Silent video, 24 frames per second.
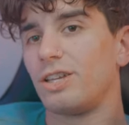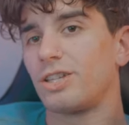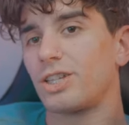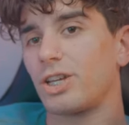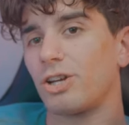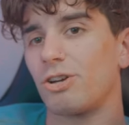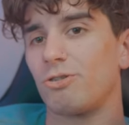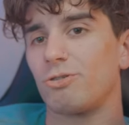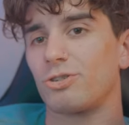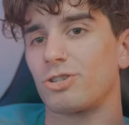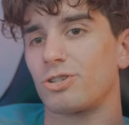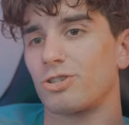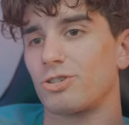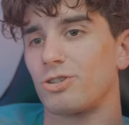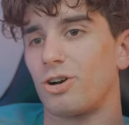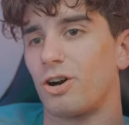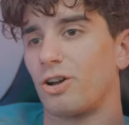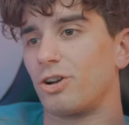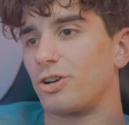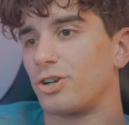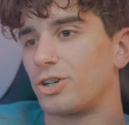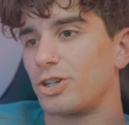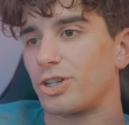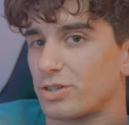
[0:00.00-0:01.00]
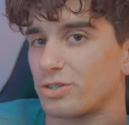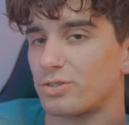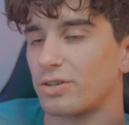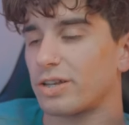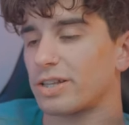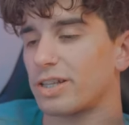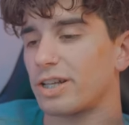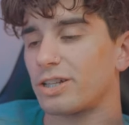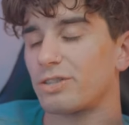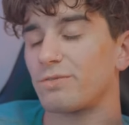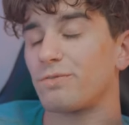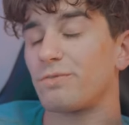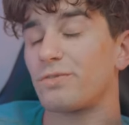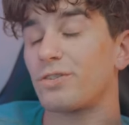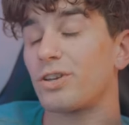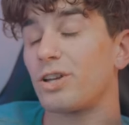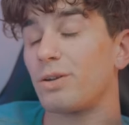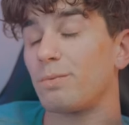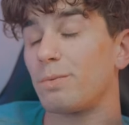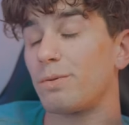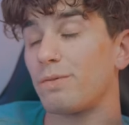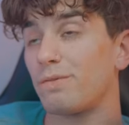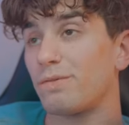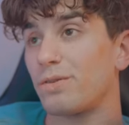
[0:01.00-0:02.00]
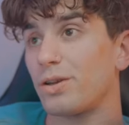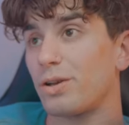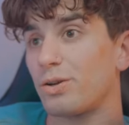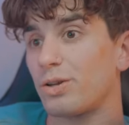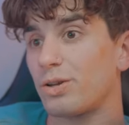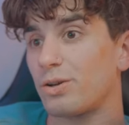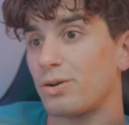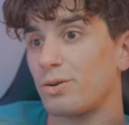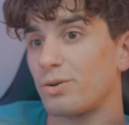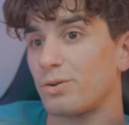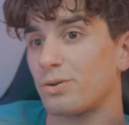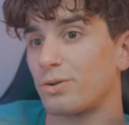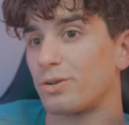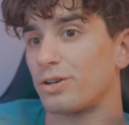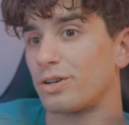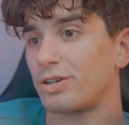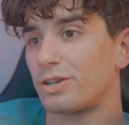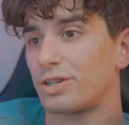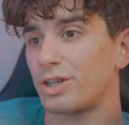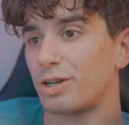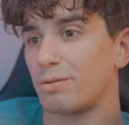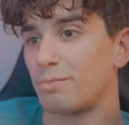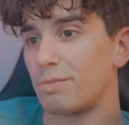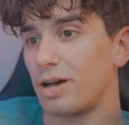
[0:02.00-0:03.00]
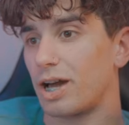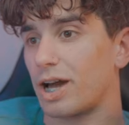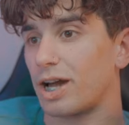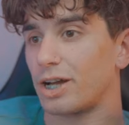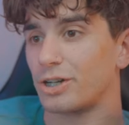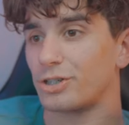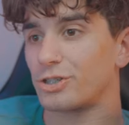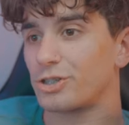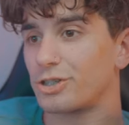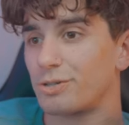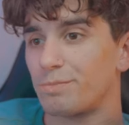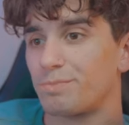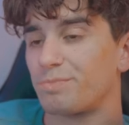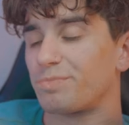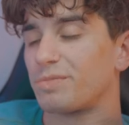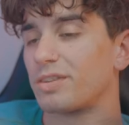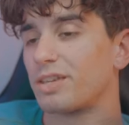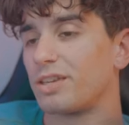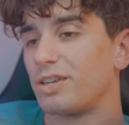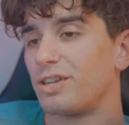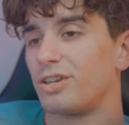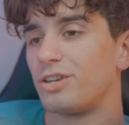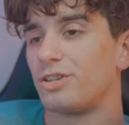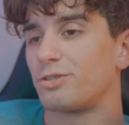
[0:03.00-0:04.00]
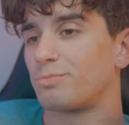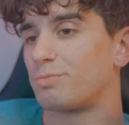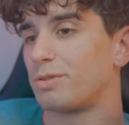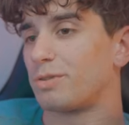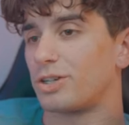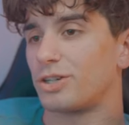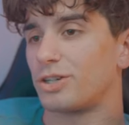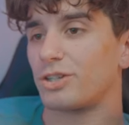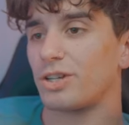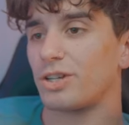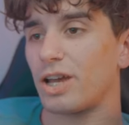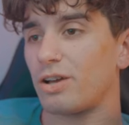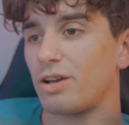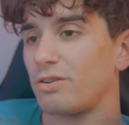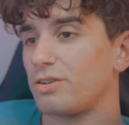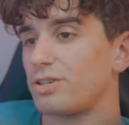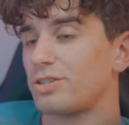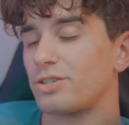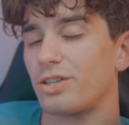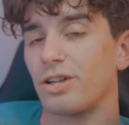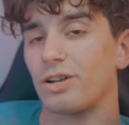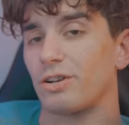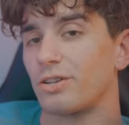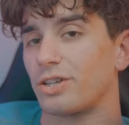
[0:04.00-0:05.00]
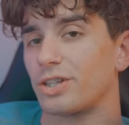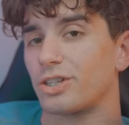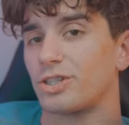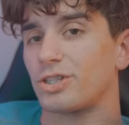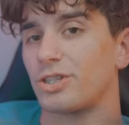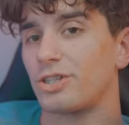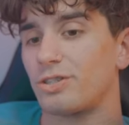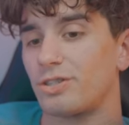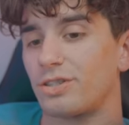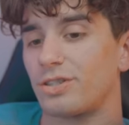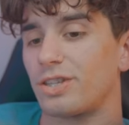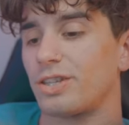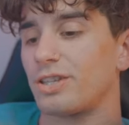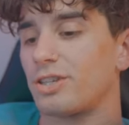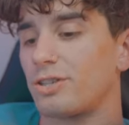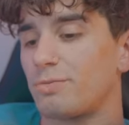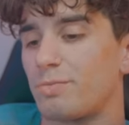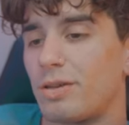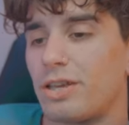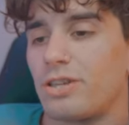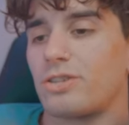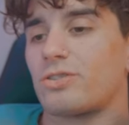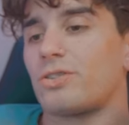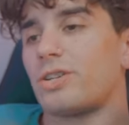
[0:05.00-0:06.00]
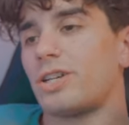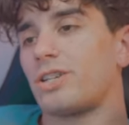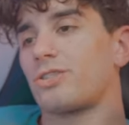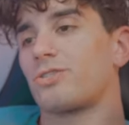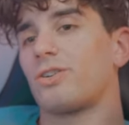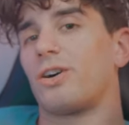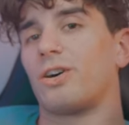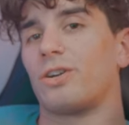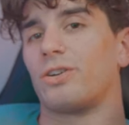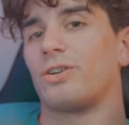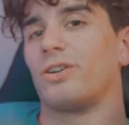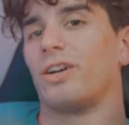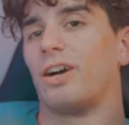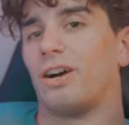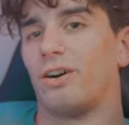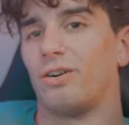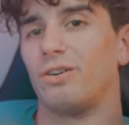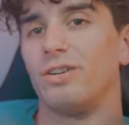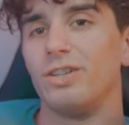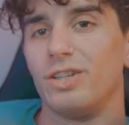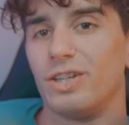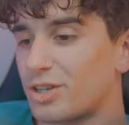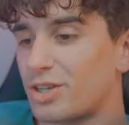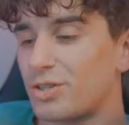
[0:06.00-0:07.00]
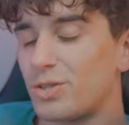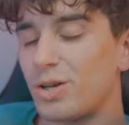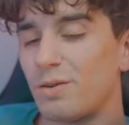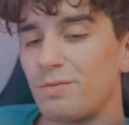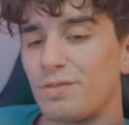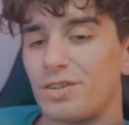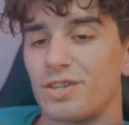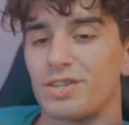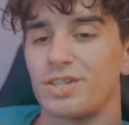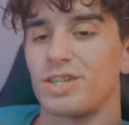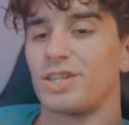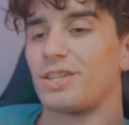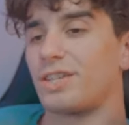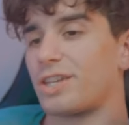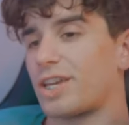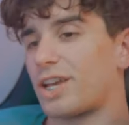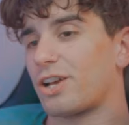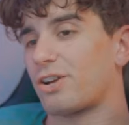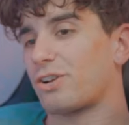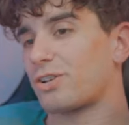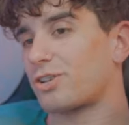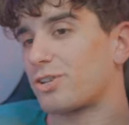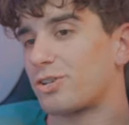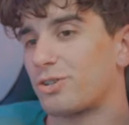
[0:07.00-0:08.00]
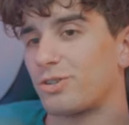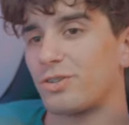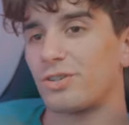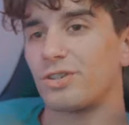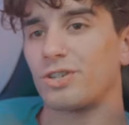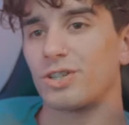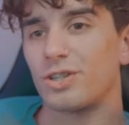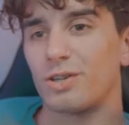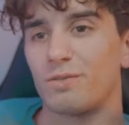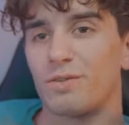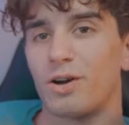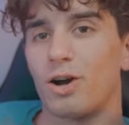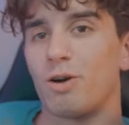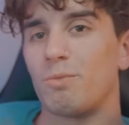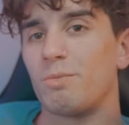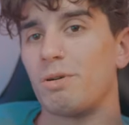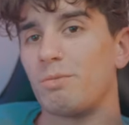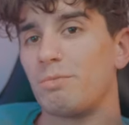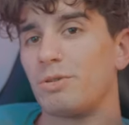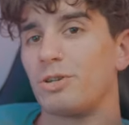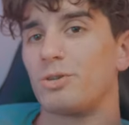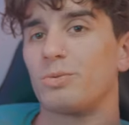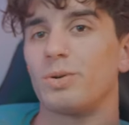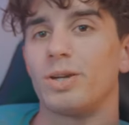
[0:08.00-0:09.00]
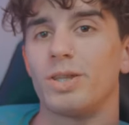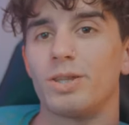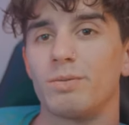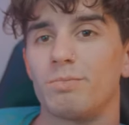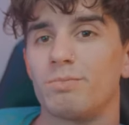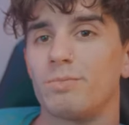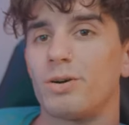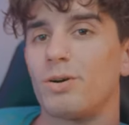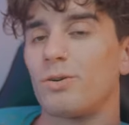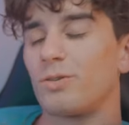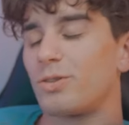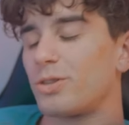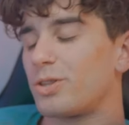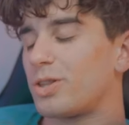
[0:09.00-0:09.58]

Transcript: Sarah was his daughter. So like that's going to be very hard to match but Ellie's there. Like she, this is basically his daughter now. You love to see the character development between them both.